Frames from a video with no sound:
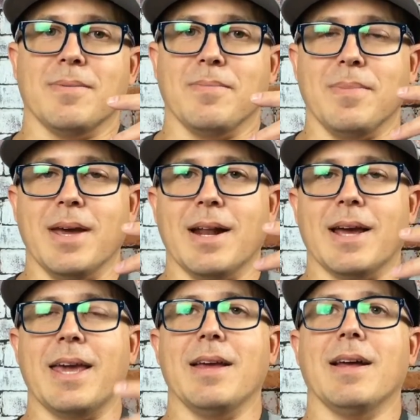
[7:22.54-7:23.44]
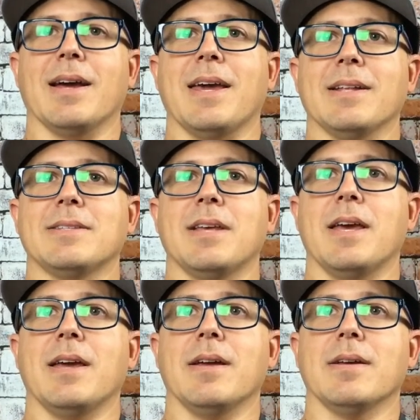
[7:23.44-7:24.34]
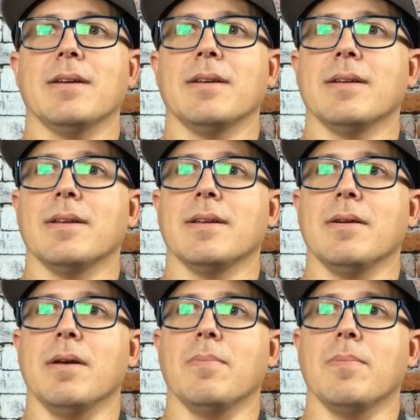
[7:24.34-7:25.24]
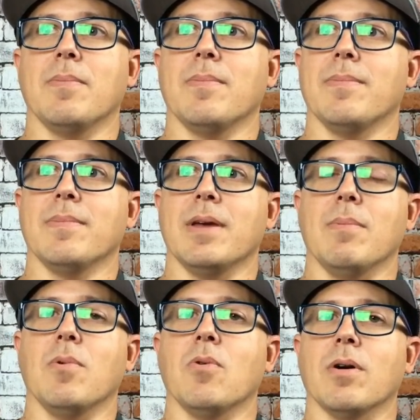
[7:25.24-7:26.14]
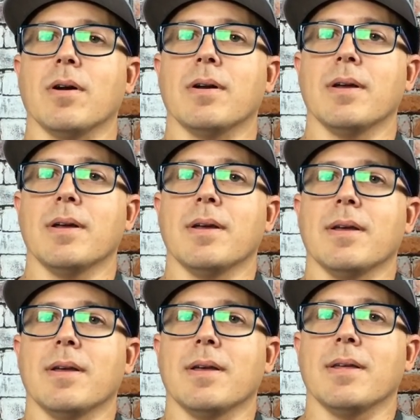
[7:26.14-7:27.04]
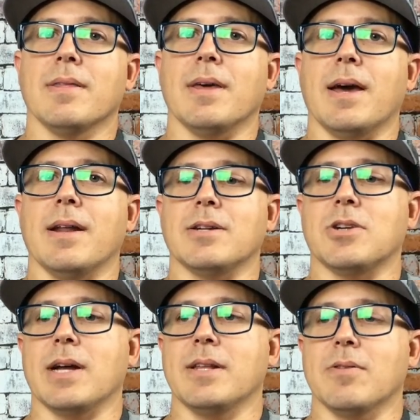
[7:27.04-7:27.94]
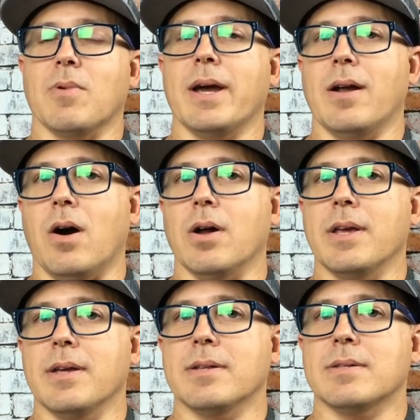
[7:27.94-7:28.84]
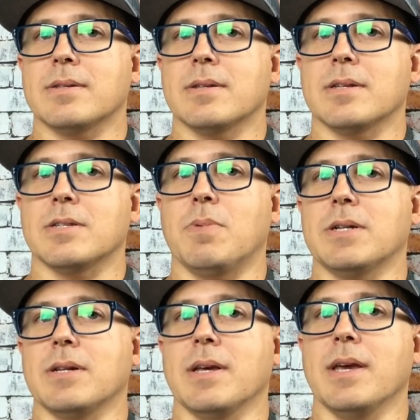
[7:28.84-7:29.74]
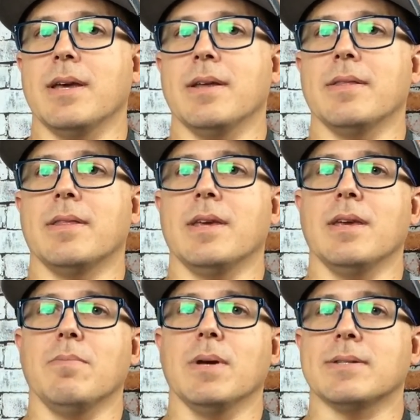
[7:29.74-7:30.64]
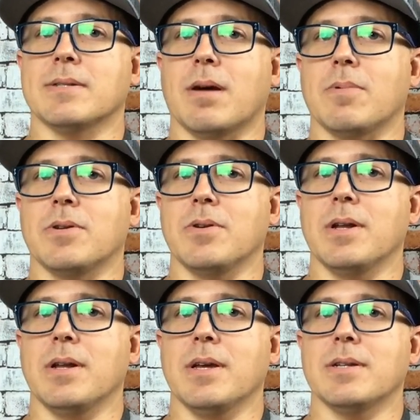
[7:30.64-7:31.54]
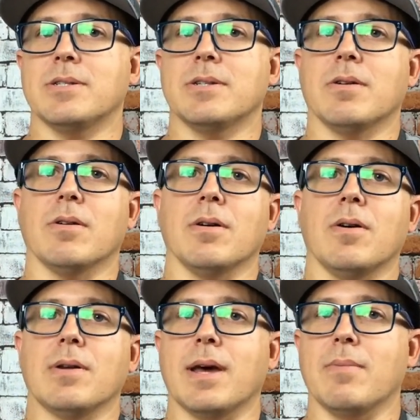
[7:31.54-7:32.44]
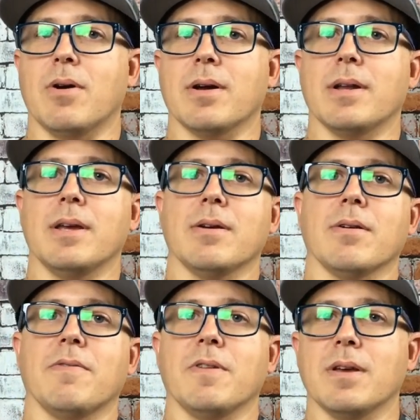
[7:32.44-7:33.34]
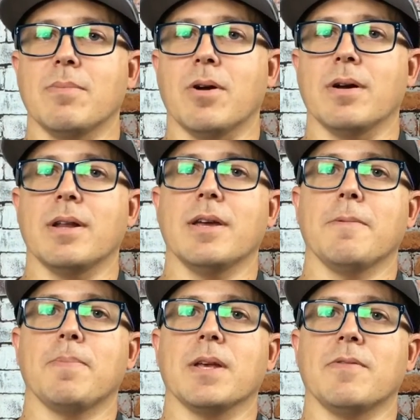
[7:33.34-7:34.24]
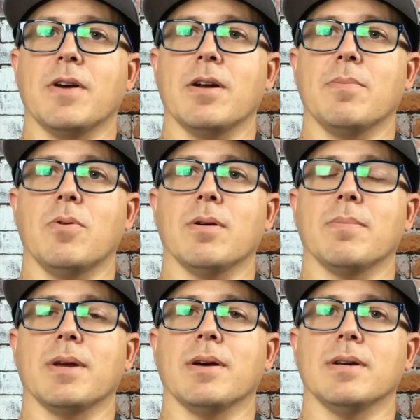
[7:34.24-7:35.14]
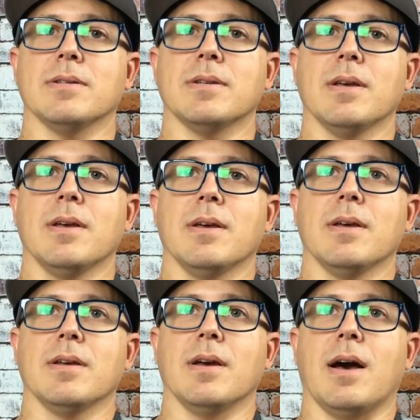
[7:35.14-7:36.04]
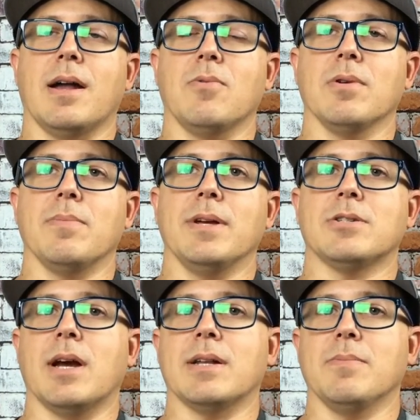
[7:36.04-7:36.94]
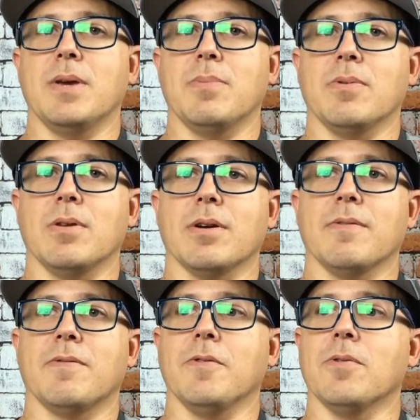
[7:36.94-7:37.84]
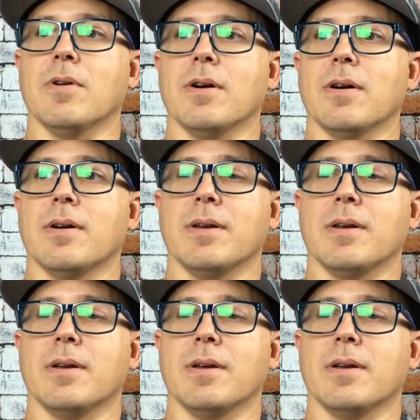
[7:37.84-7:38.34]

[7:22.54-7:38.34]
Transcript: man, I can't say it more that attracting the right audience, especially in the business opportunity niche or online marketing or affiliate marketing, is very important, because I don't want to be attracting people looking for,